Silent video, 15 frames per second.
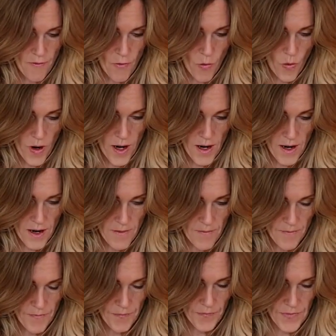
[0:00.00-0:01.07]
4.
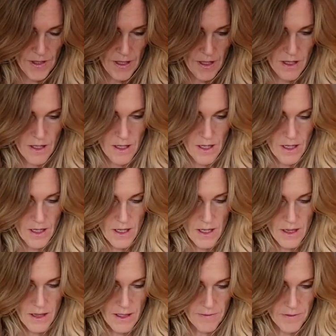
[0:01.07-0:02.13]

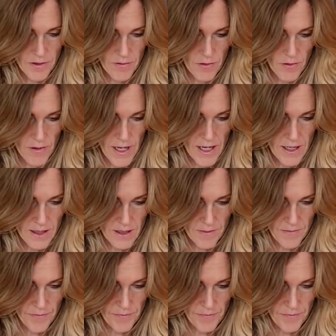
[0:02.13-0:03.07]
Left over right.